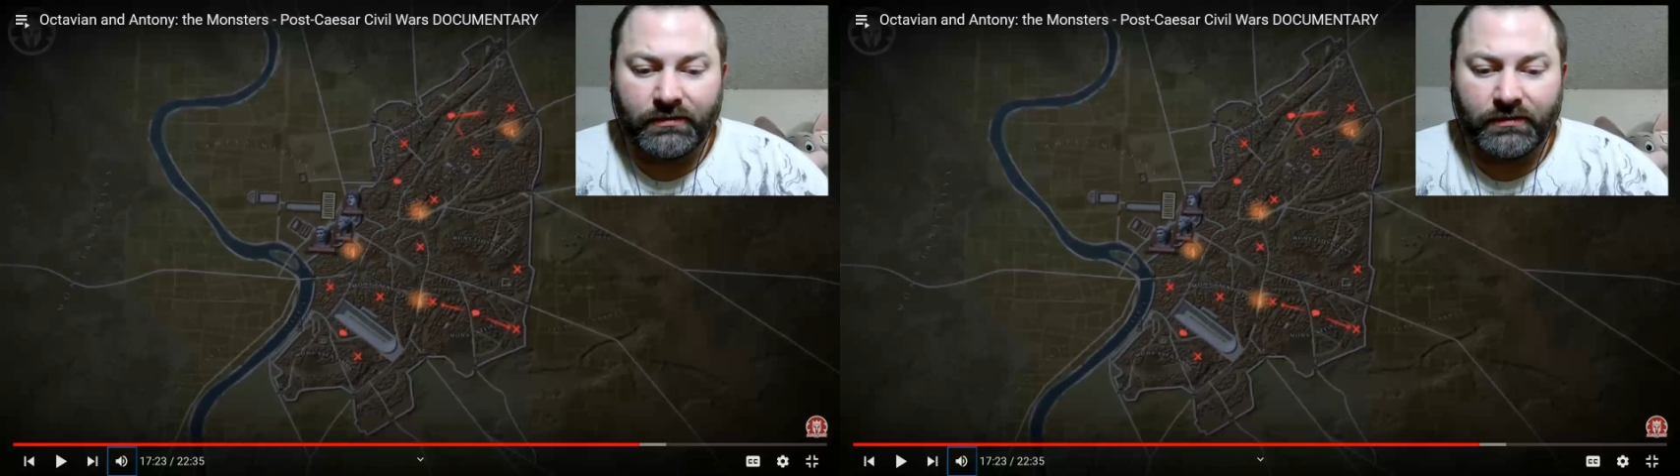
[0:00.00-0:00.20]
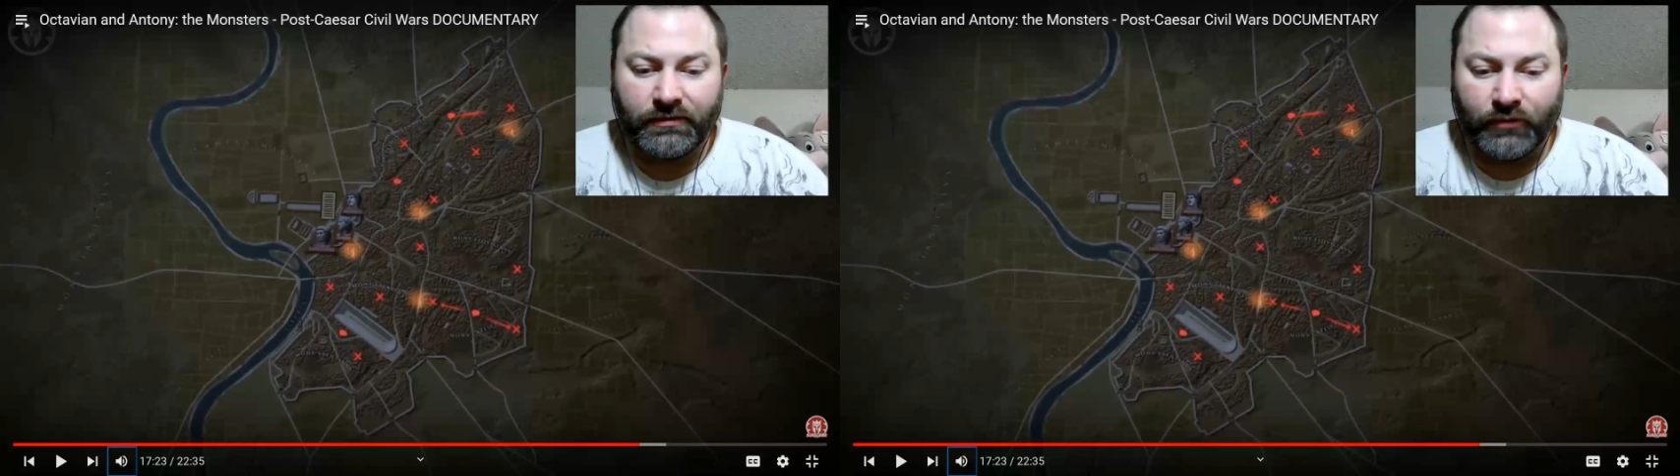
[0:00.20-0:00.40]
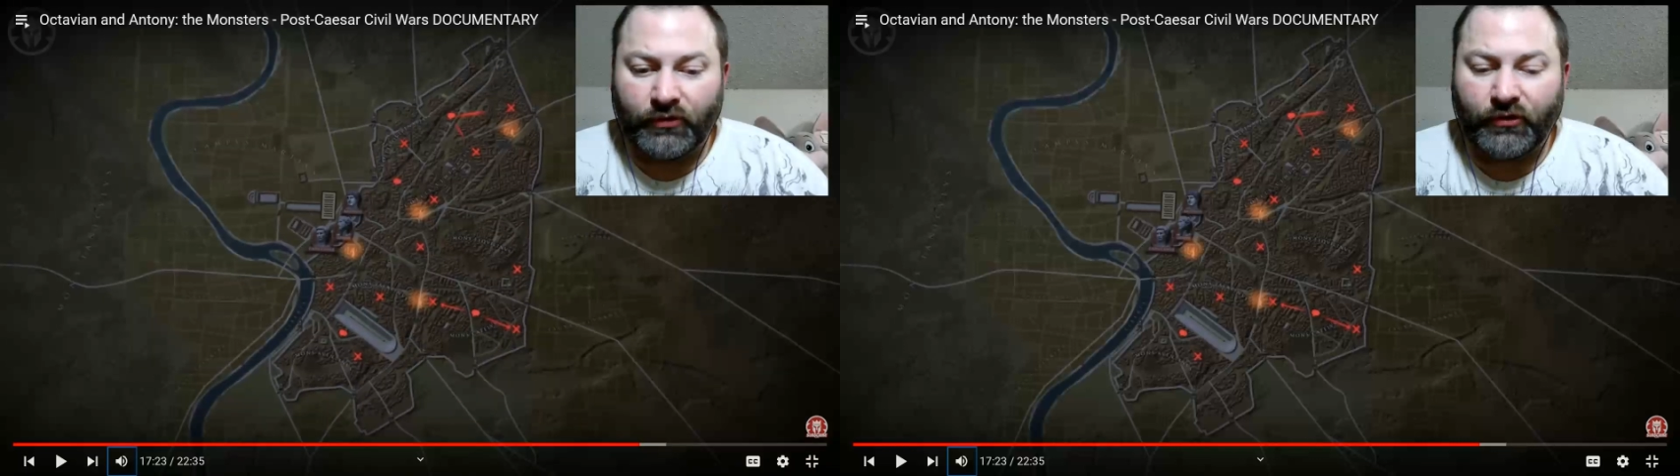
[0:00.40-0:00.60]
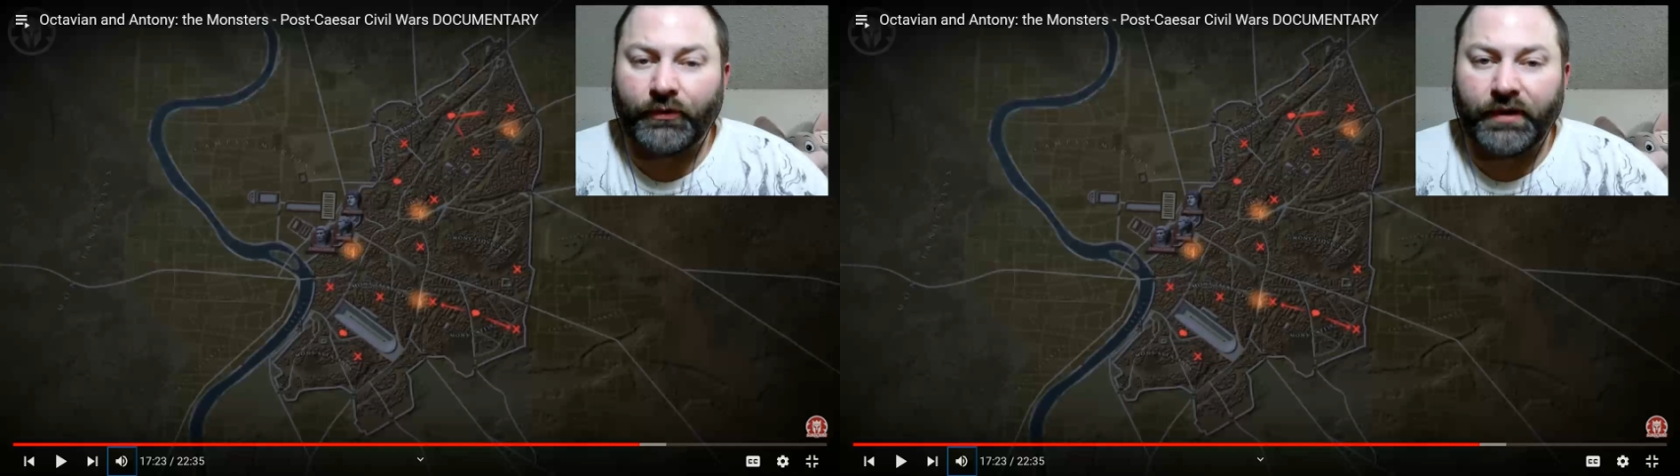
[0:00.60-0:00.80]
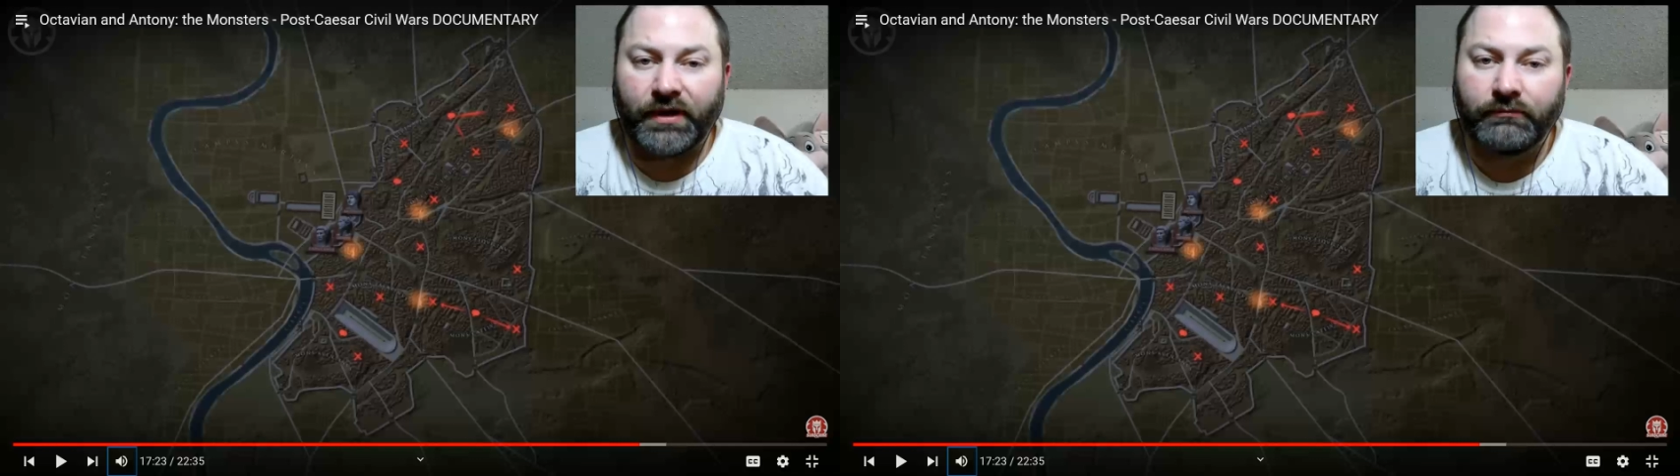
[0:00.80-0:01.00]
North
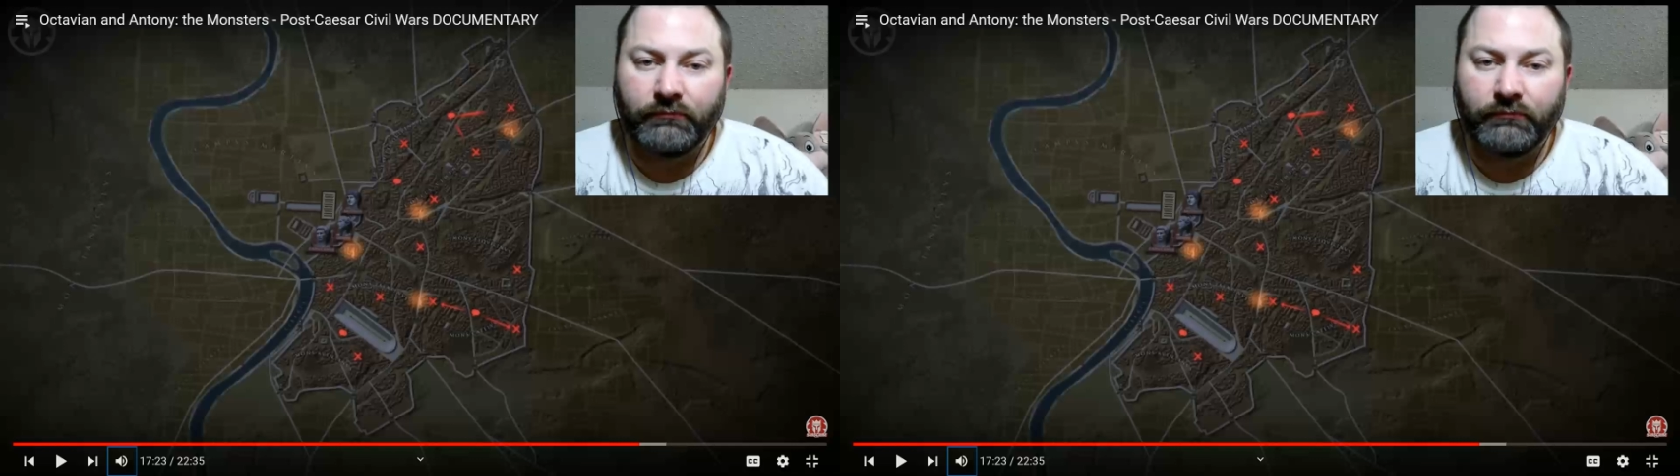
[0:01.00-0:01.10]
Korea.